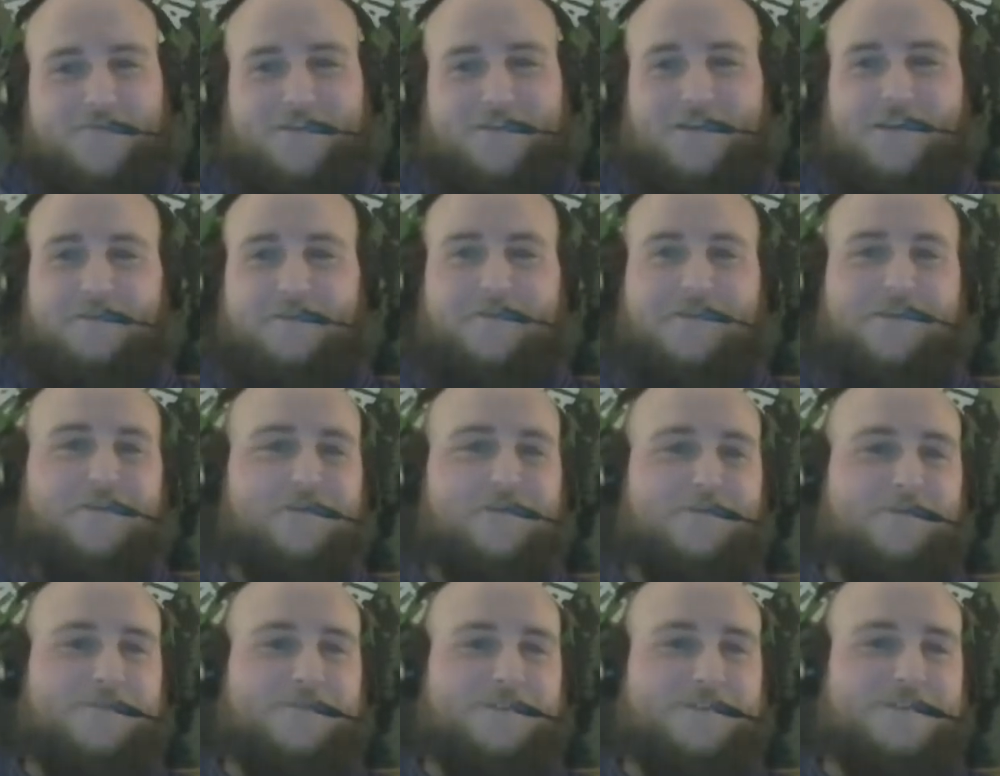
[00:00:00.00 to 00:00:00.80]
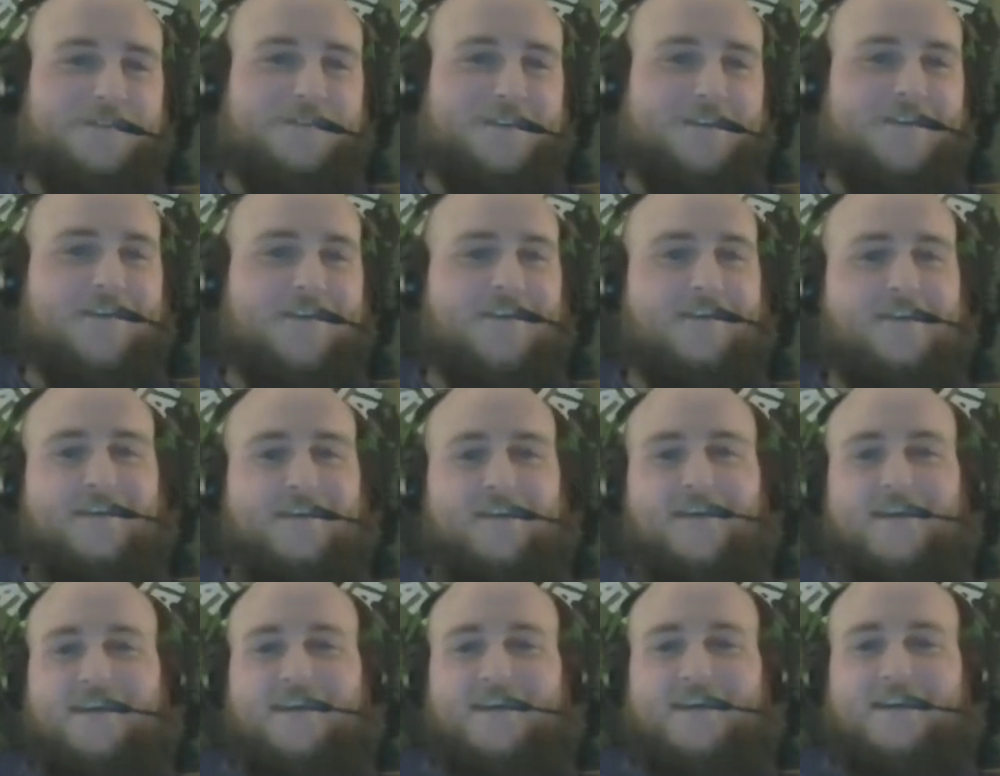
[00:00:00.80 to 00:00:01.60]
So that'd be cool to see.
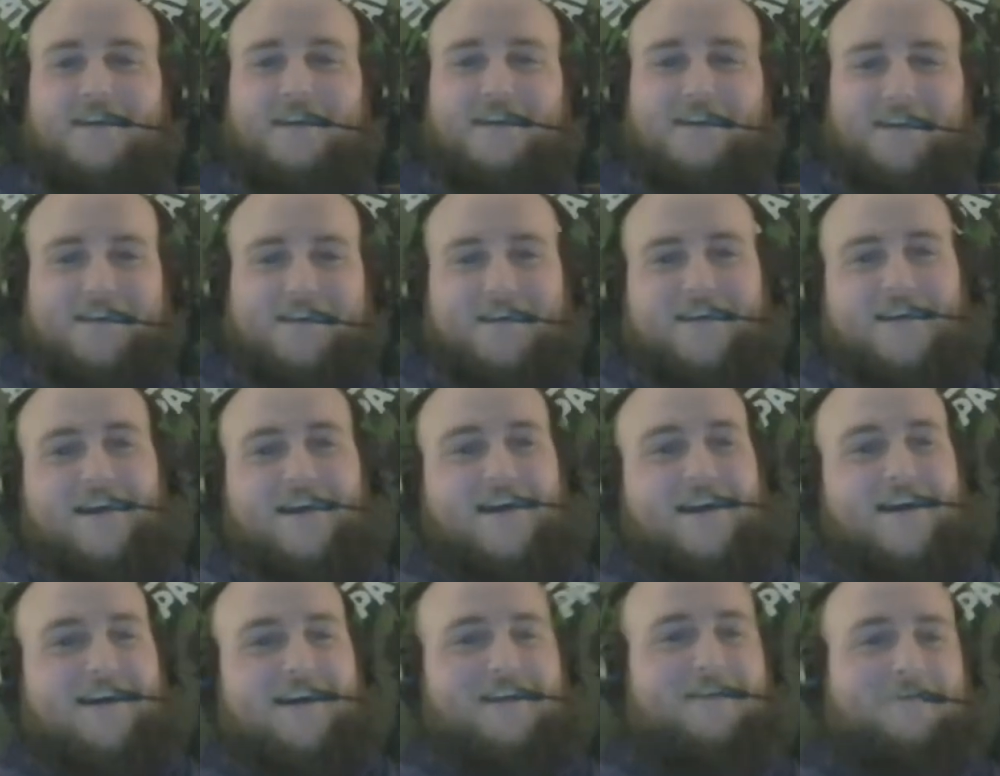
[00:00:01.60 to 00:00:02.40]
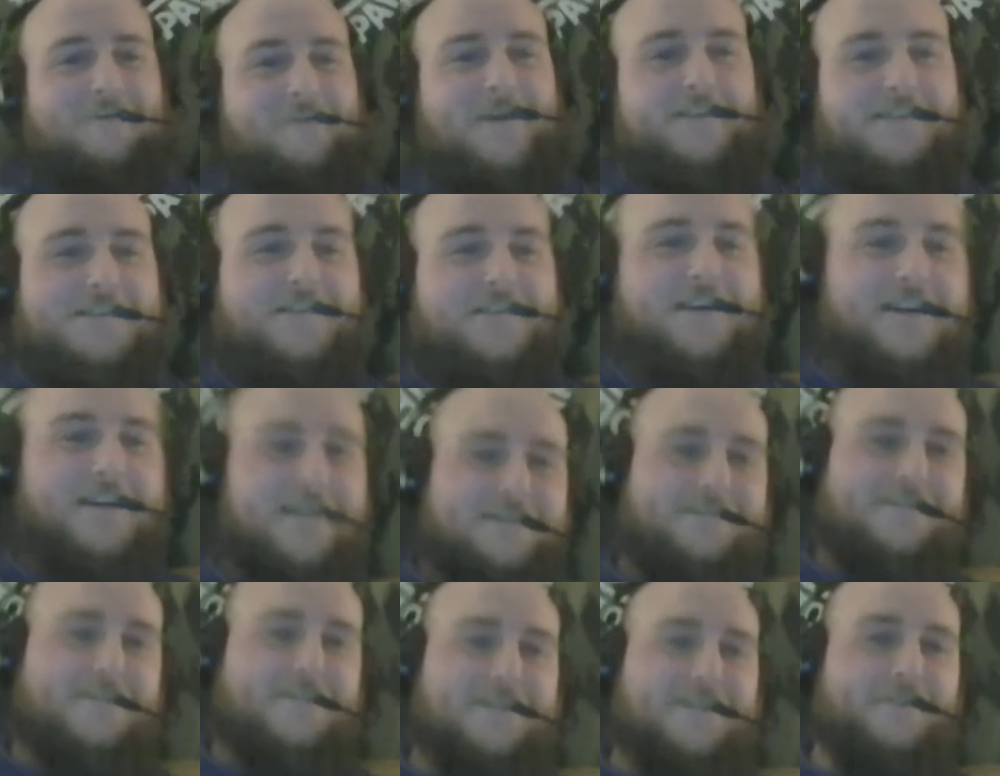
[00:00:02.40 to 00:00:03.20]
My
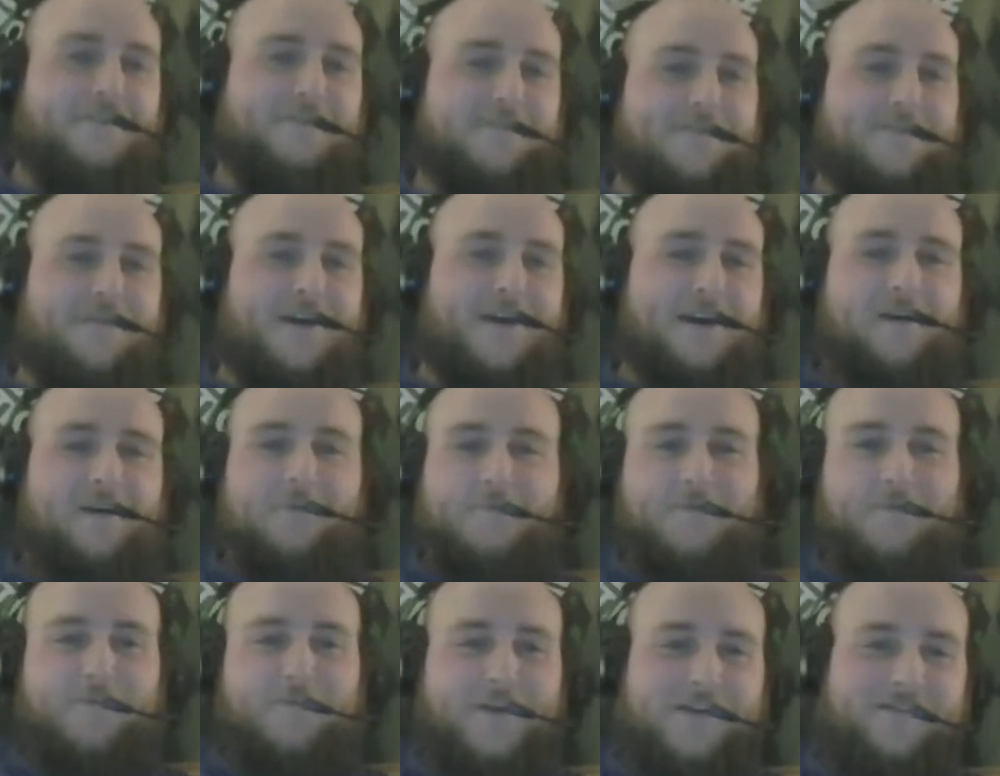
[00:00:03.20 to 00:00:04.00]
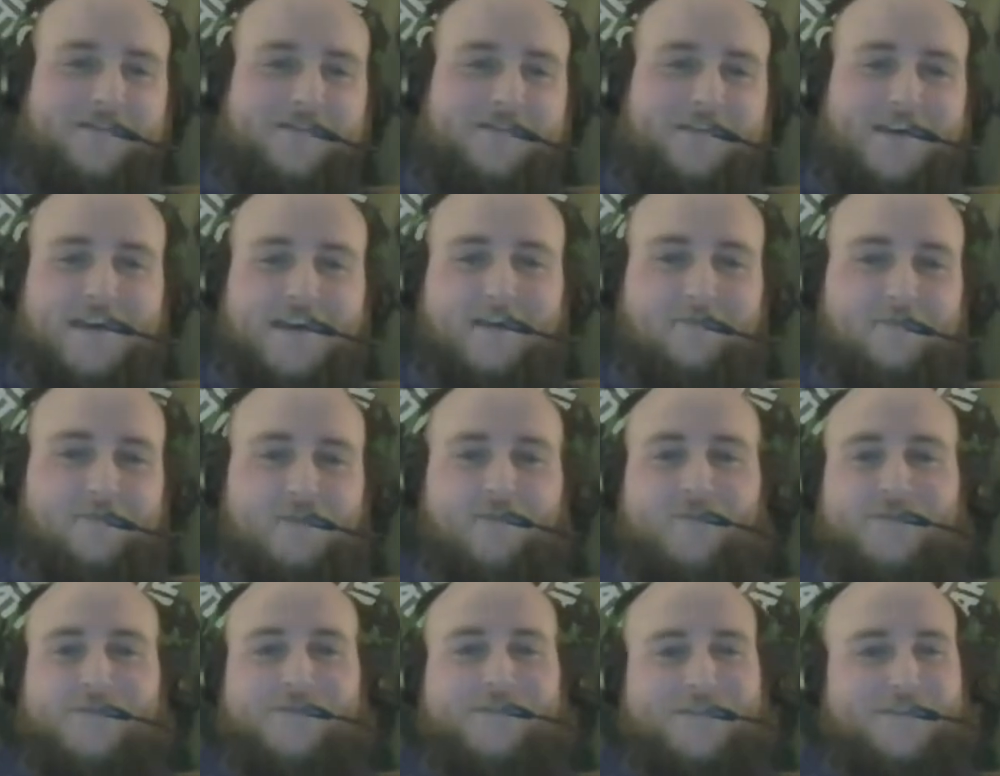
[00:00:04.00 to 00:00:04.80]
Seahawks could use some help at basically
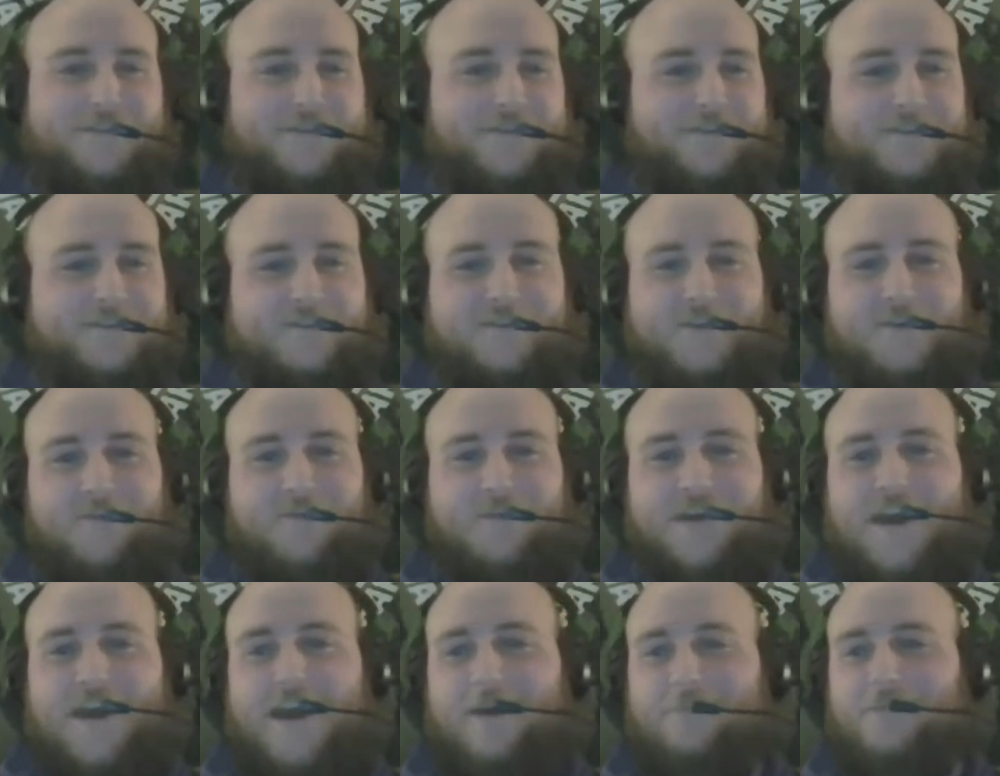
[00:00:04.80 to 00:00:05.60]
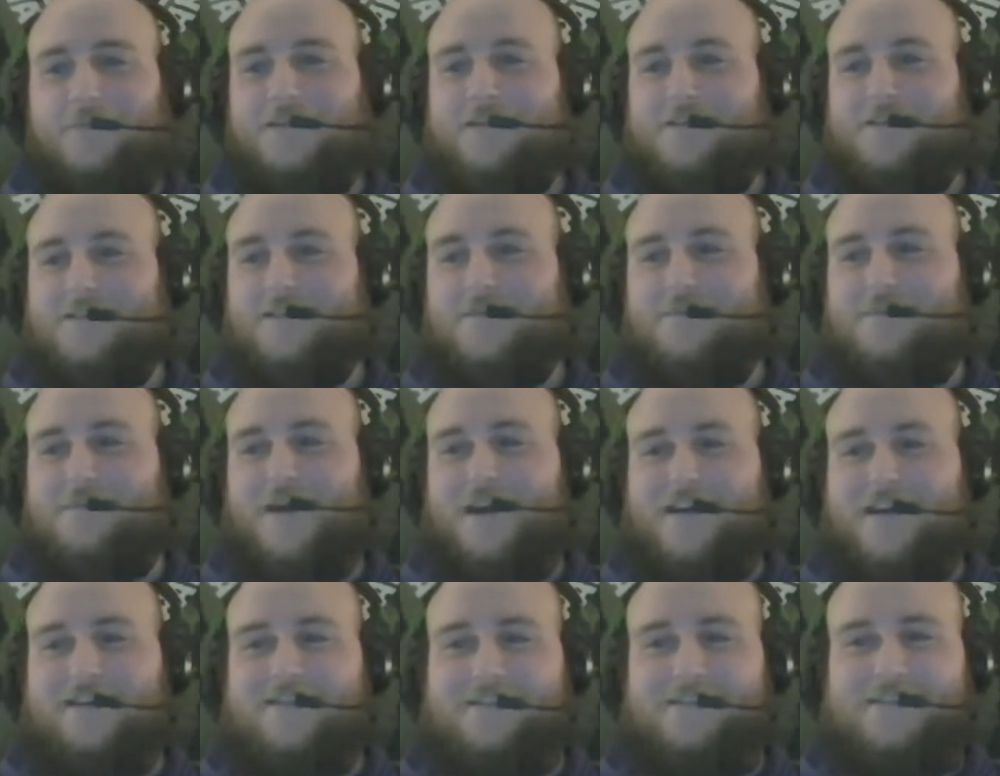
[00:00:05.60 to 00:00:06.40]
every position, so I'd be happy to see them
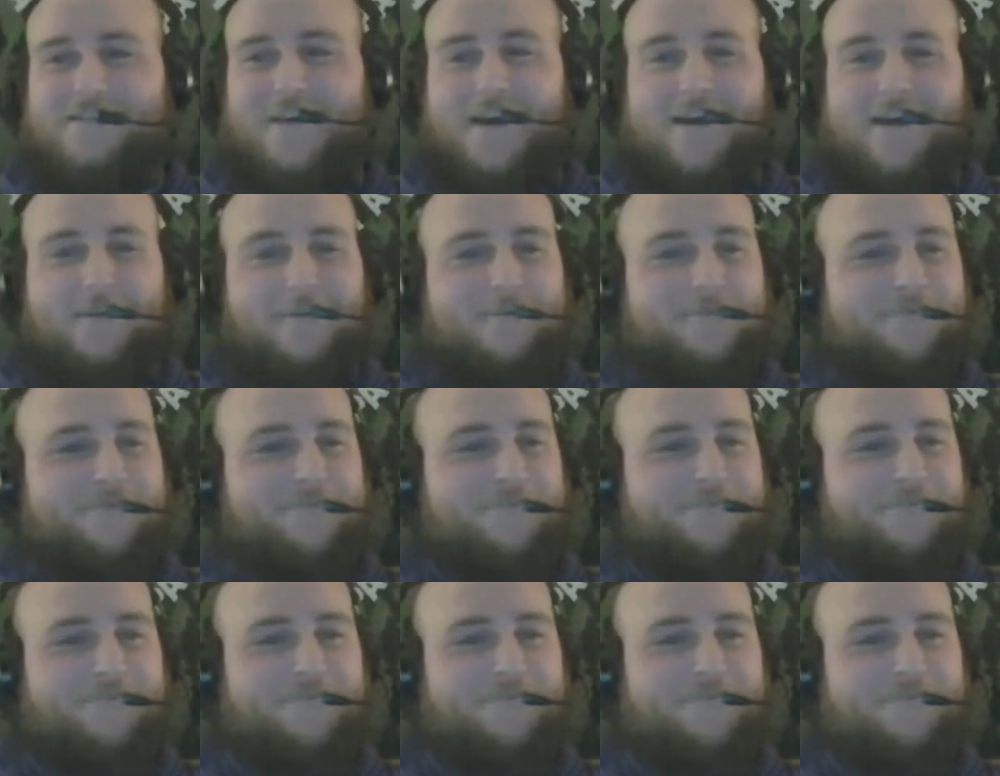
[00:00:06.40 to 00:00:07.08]
back in Seattle.